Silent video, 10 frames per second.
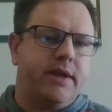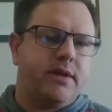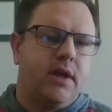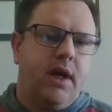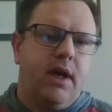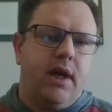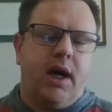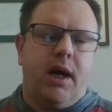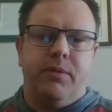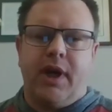weeks.
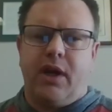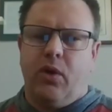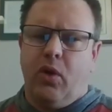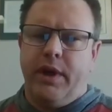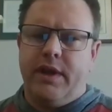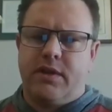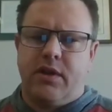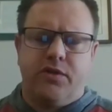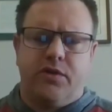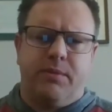Not
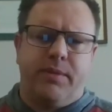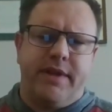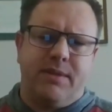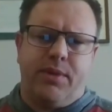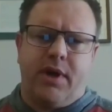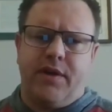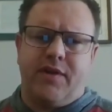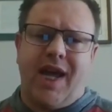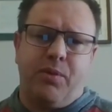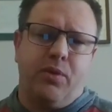always, it also depends upon
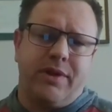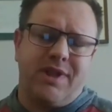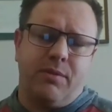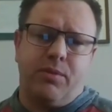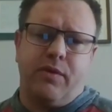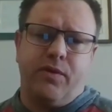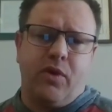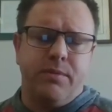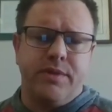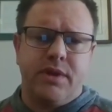the type of work someone
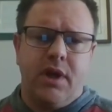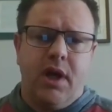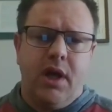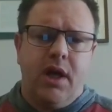performs.